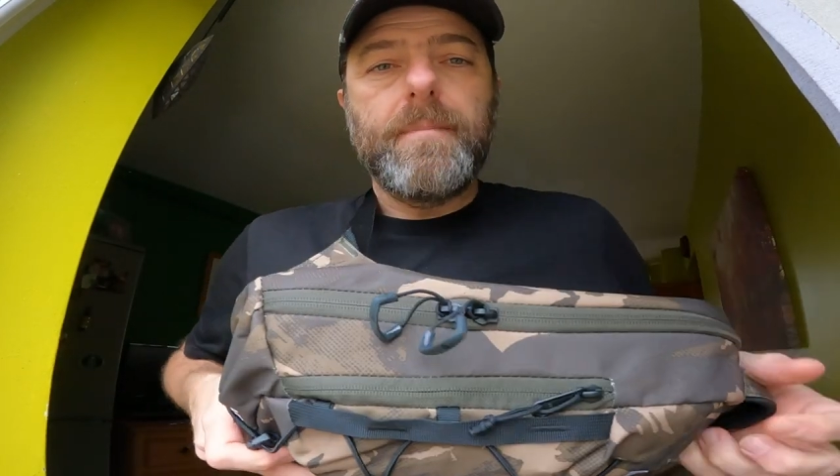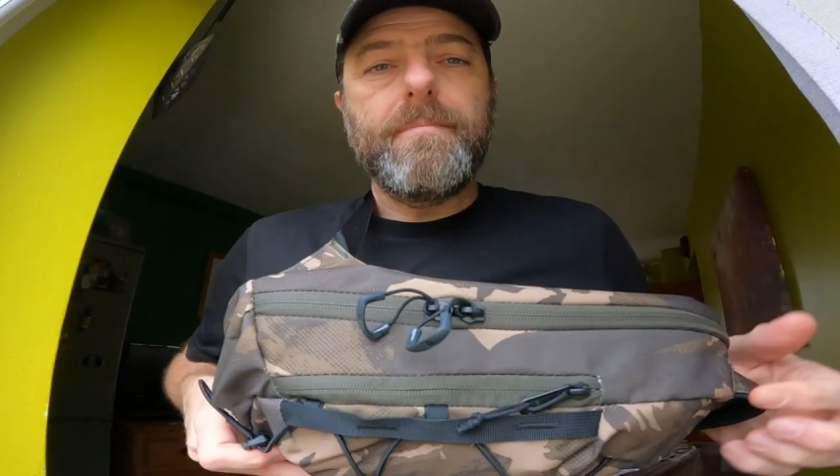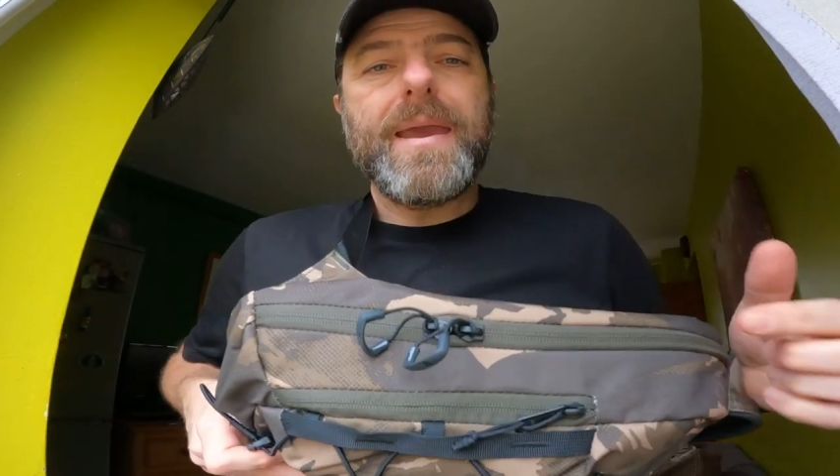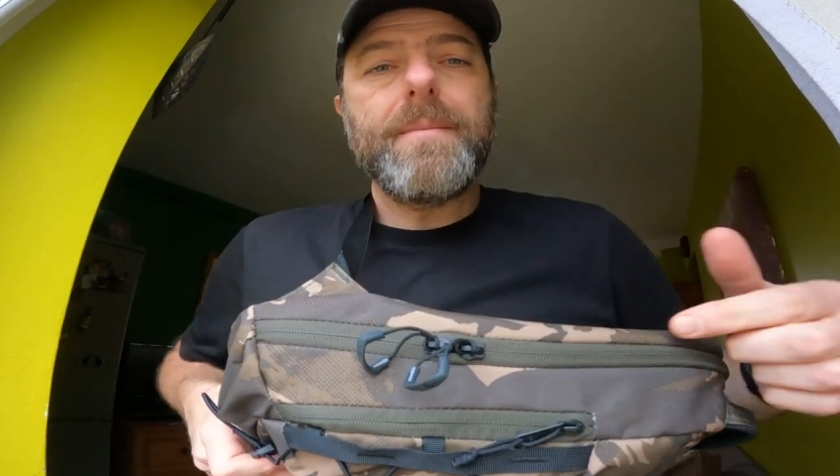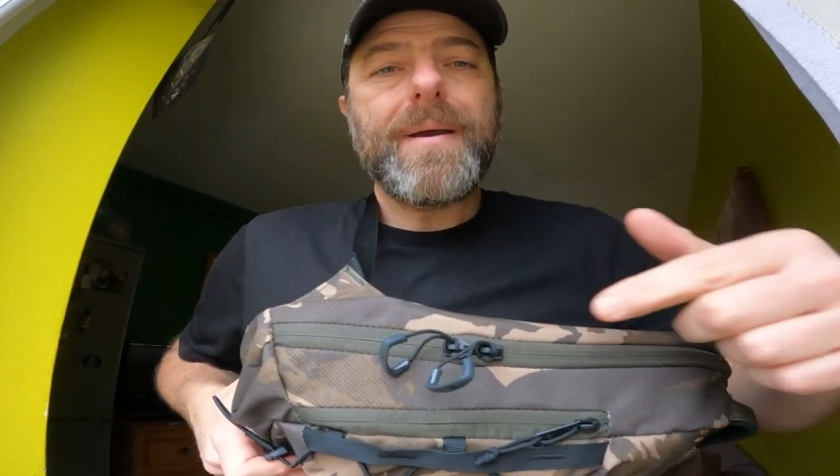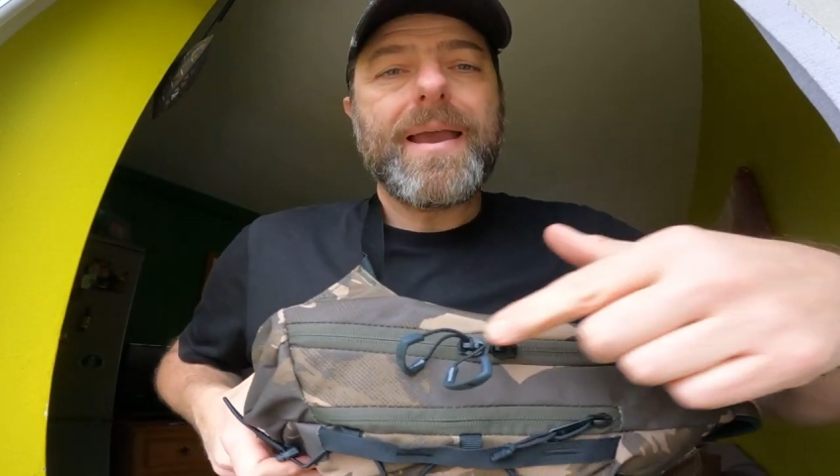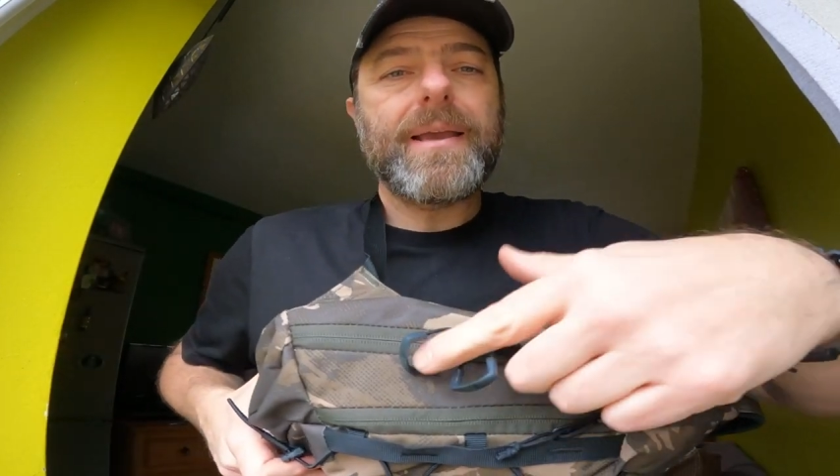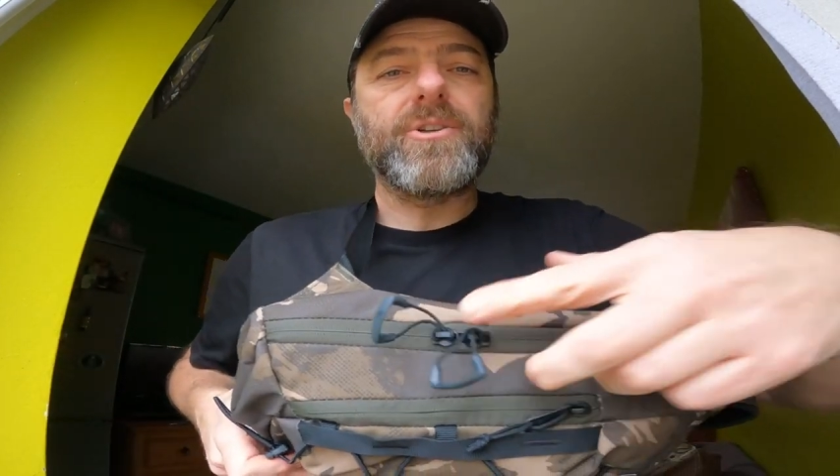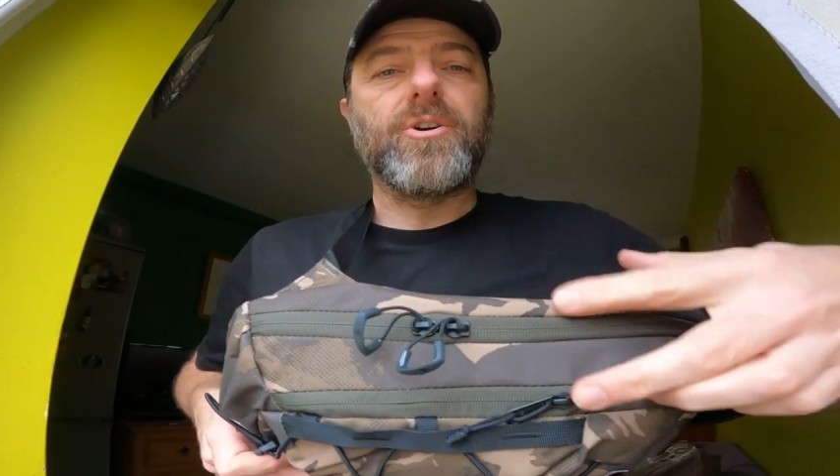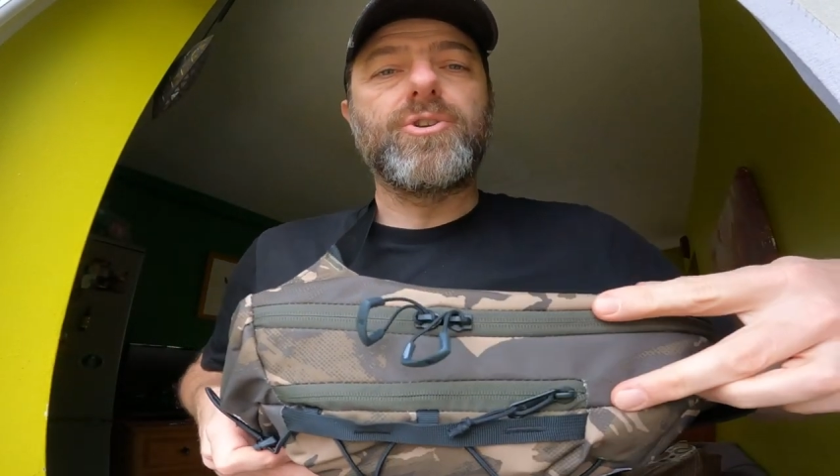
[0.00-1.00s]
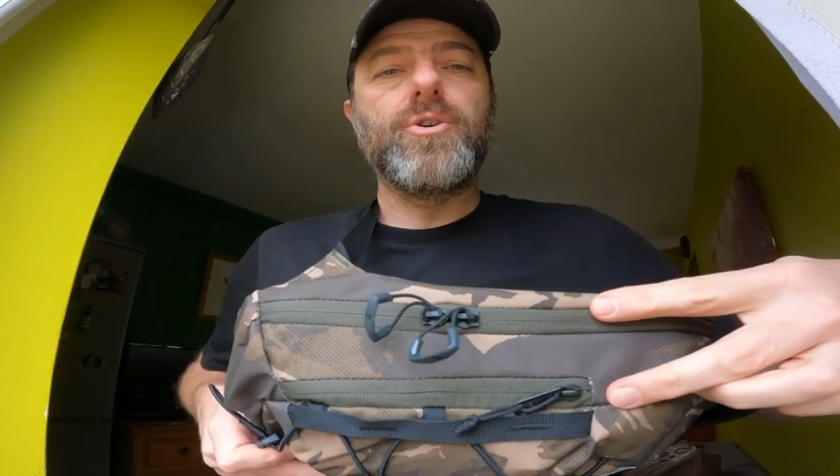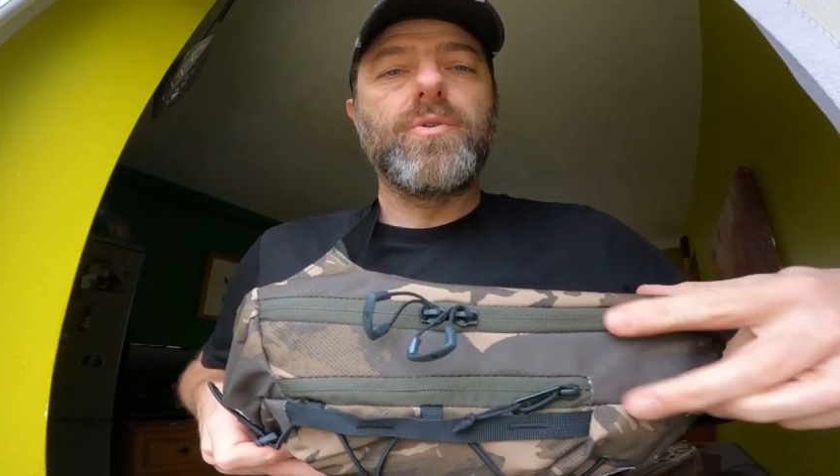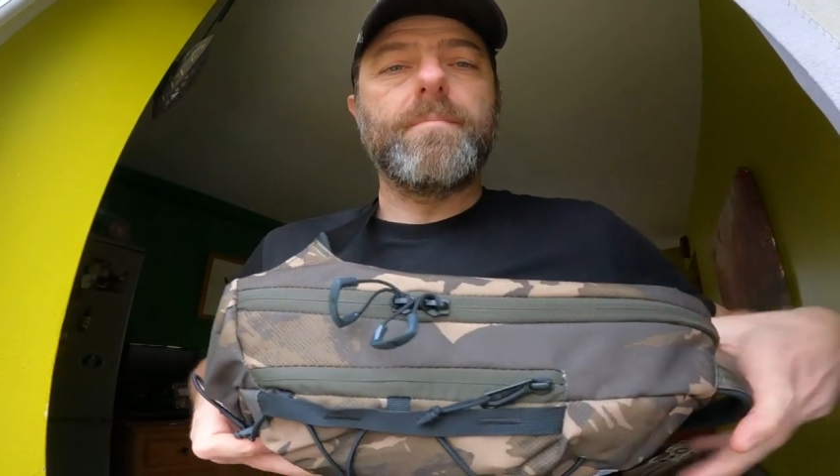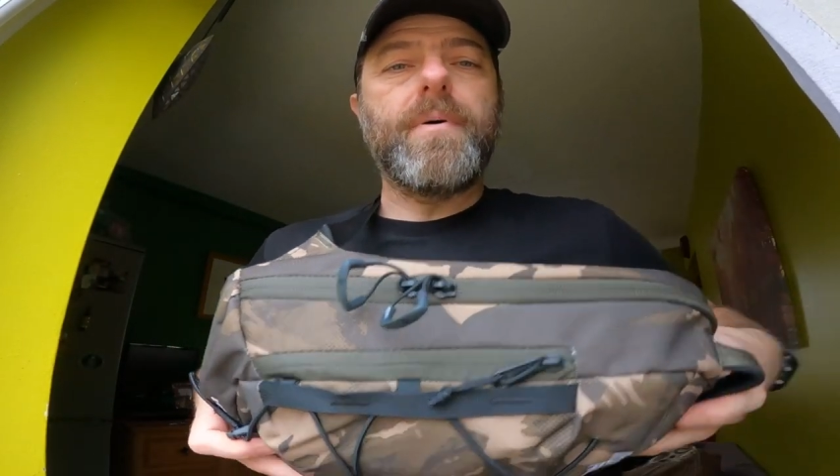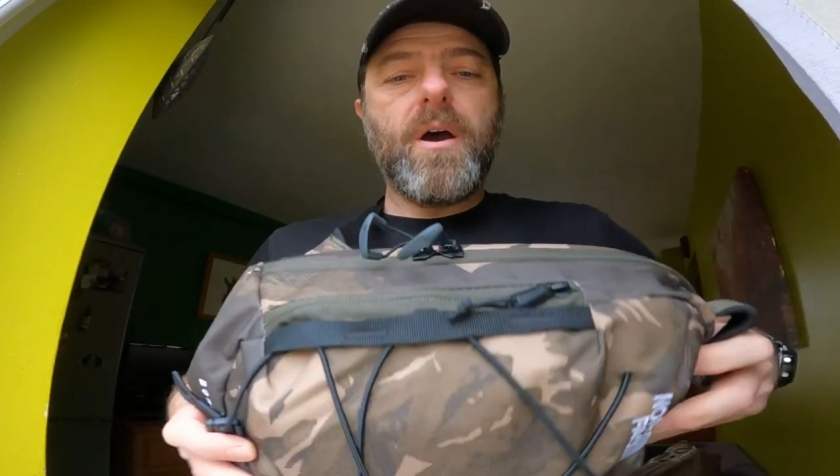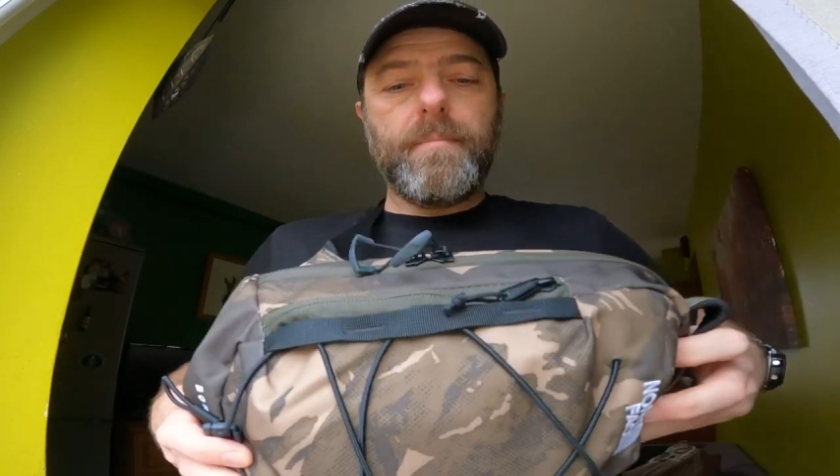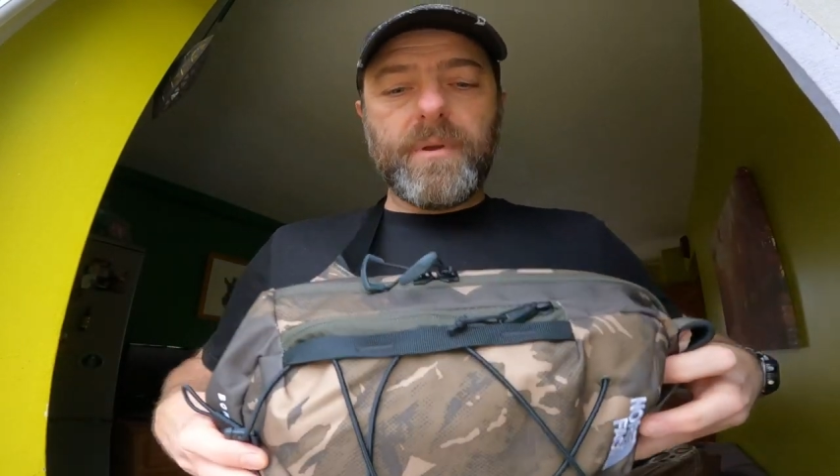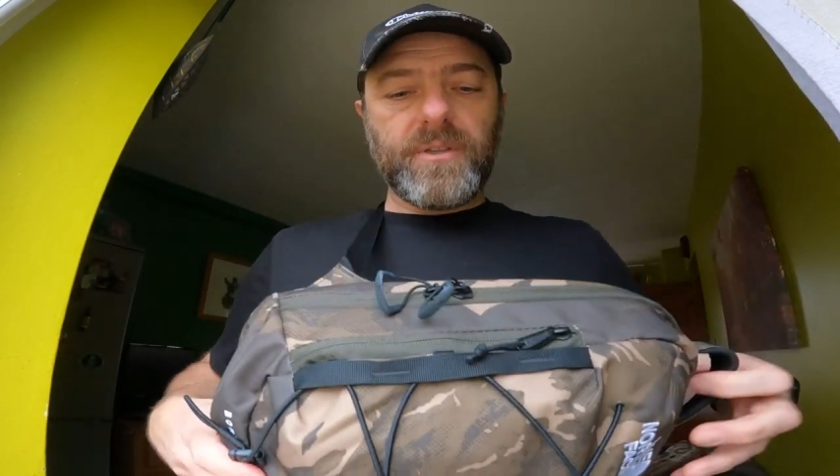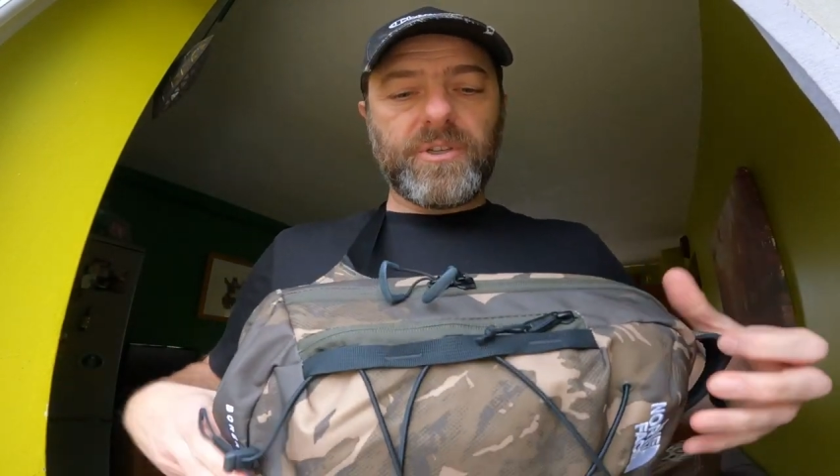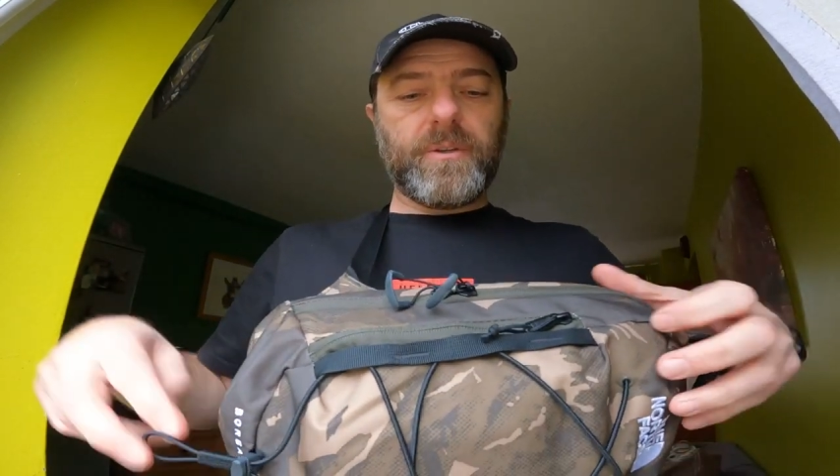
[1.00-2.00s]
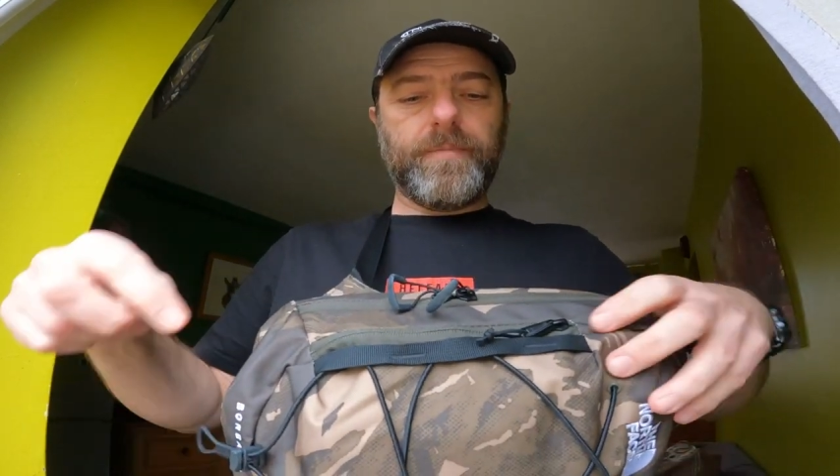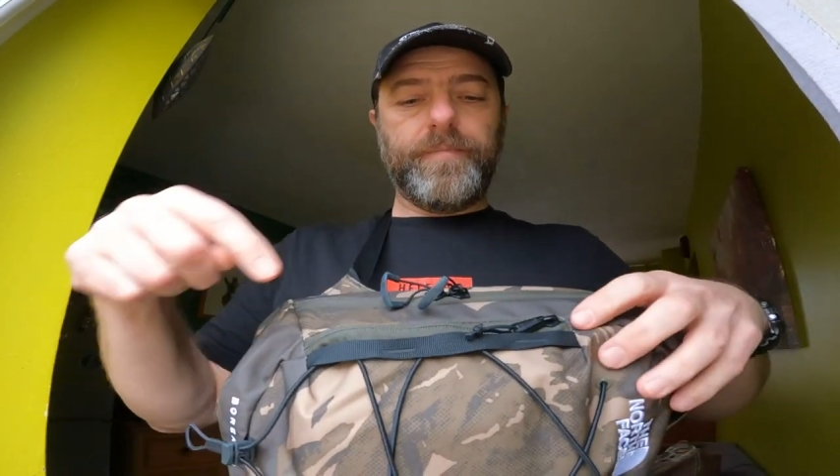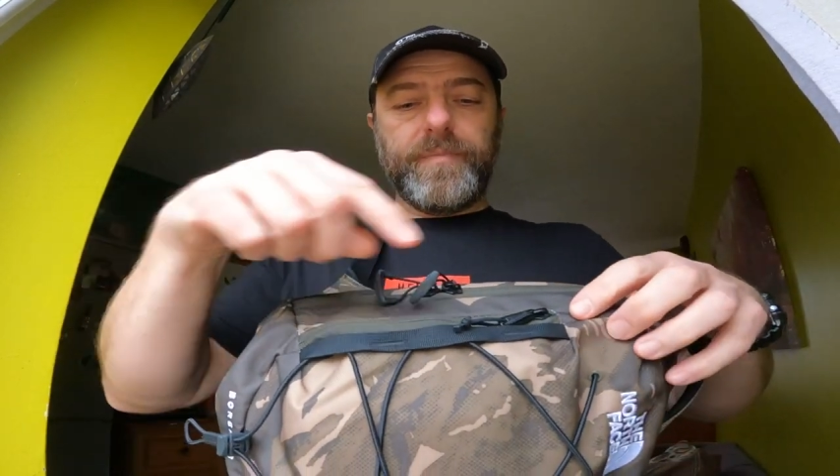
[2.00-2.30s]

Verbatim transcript: main bag has got 2 compartments.